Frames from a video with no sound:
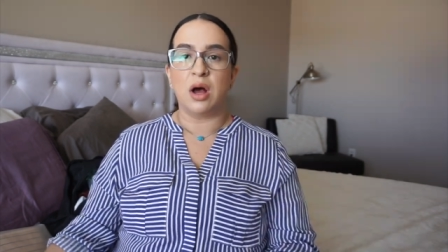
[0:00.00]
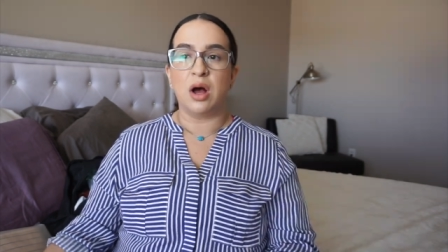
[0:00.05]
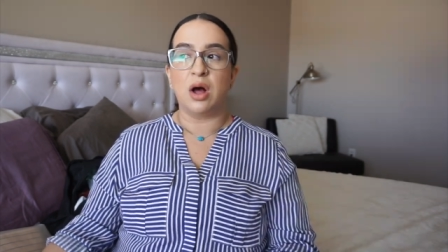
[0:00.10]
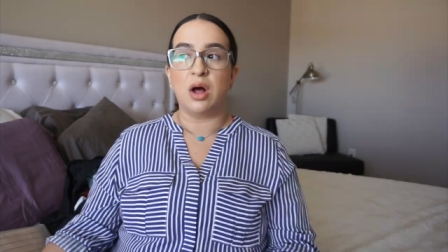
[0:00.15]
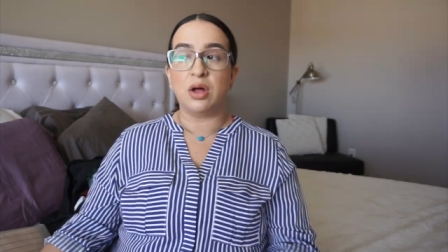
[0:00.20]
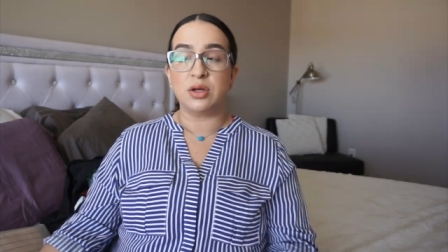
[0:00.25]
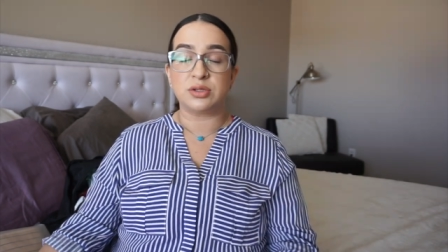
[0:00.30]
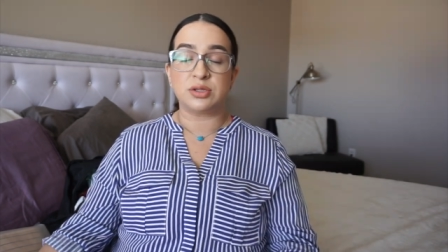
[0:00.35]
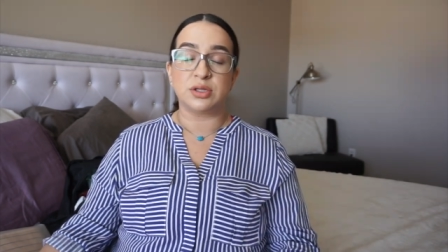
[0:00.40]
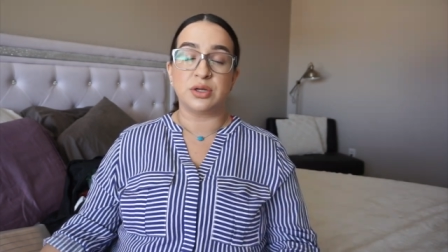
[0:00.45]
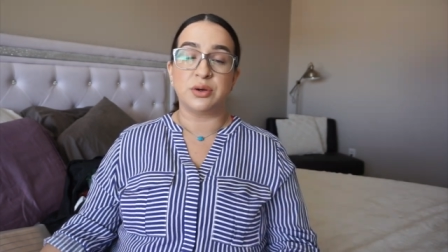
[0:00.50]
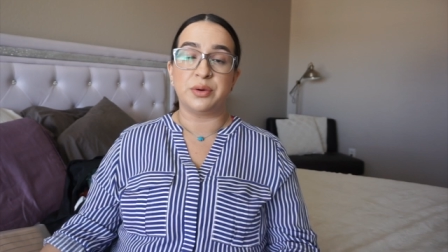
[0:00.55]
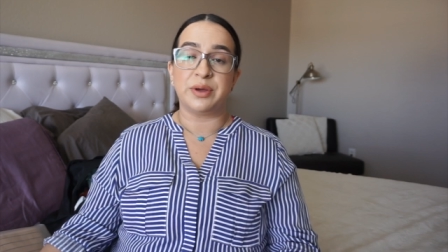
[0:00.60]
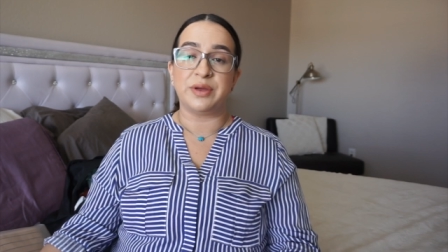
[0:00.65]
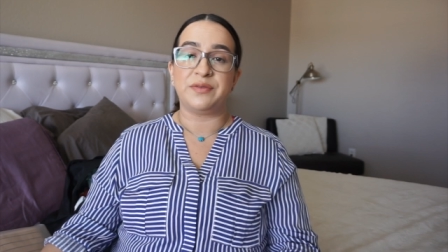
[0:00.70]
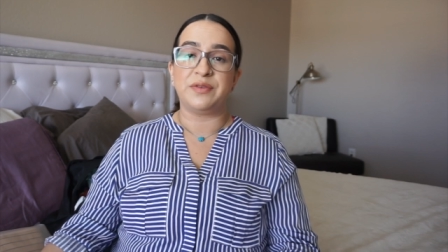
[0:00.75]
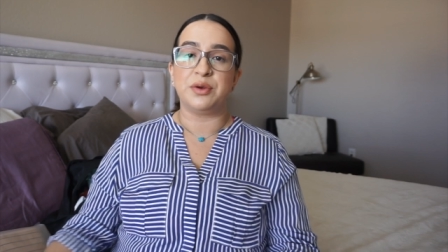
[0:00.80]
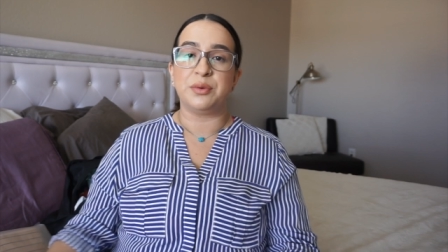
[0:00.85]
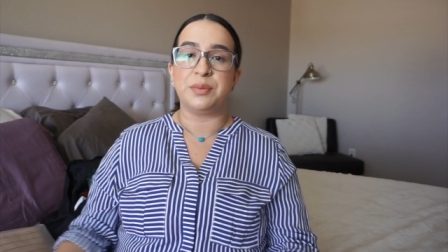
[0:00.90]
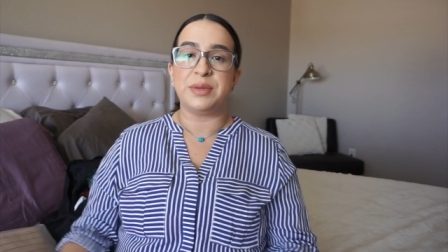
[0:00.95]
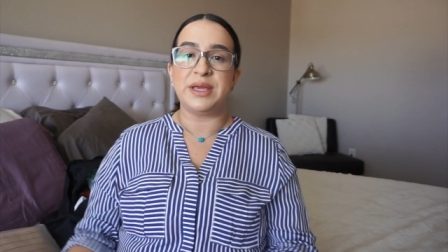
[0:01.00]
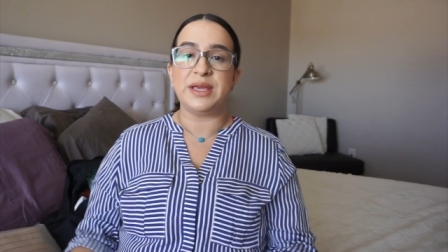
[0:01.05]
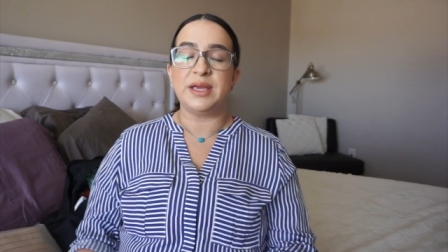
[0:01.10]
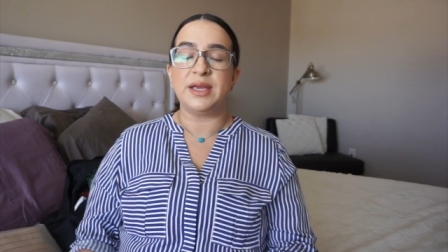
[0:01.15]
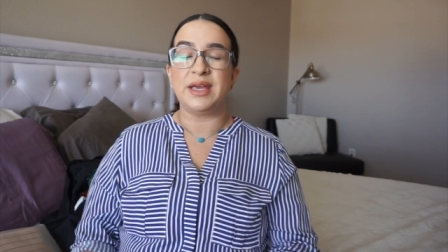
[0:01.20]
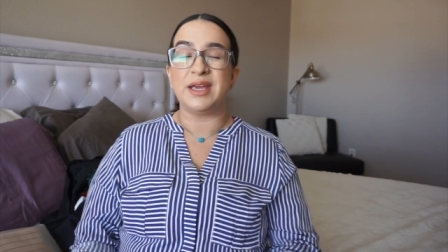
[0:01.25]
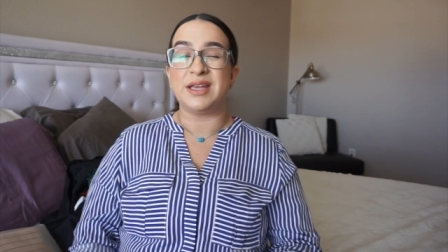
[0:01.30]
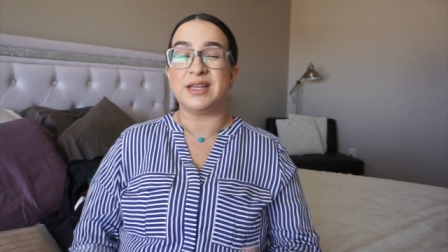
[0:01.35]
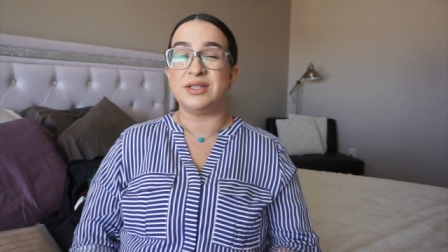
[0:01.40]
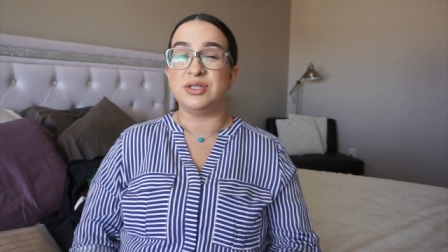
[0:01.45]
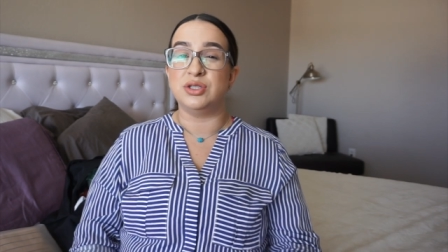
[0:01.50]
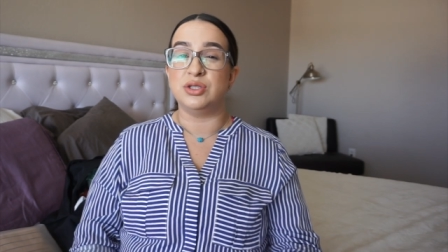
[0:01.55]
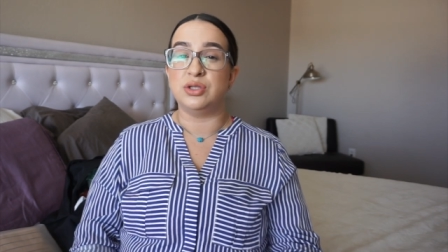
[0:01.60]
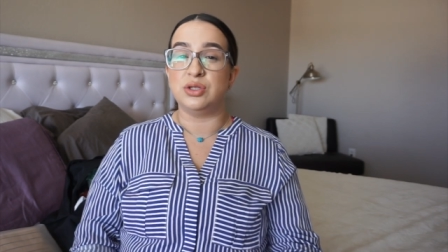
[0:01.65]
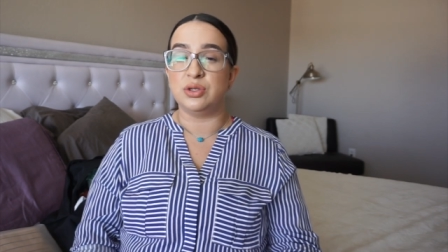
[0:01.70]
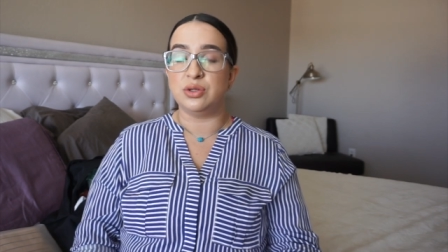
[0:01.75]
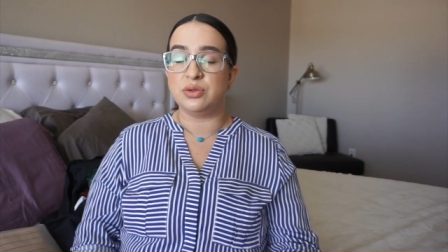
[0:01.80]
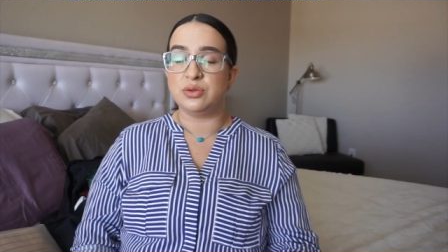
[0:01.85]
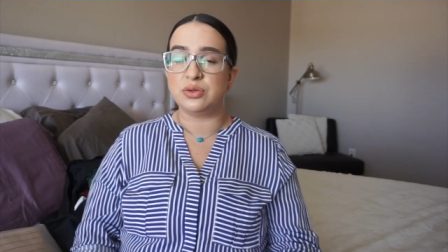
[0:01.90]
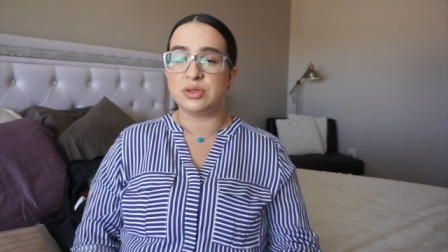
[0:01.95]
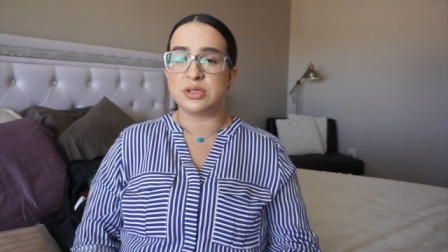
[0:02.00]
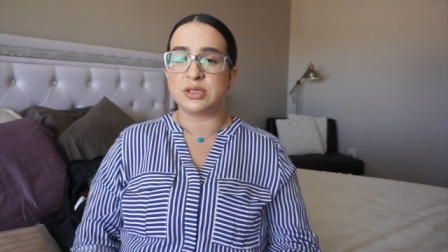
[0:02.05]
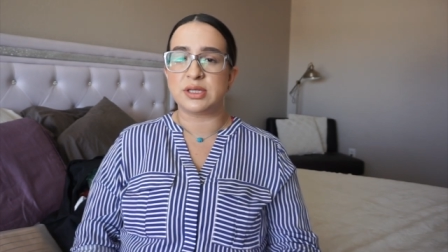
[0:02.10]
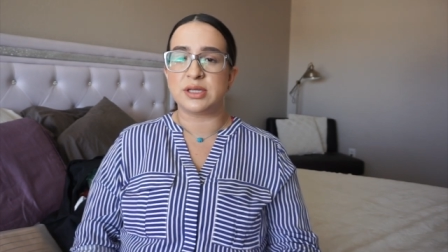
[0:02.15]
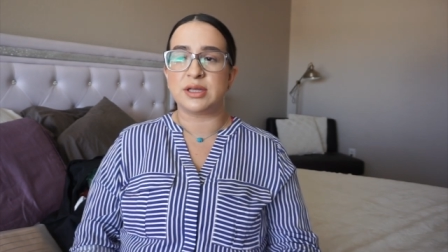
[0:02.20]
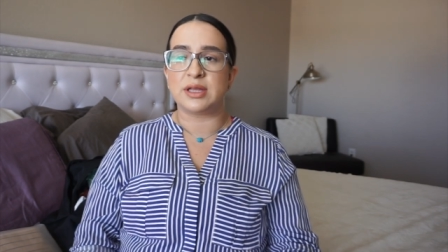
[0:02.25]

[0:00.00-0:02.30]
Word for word: Also, if you're being induced,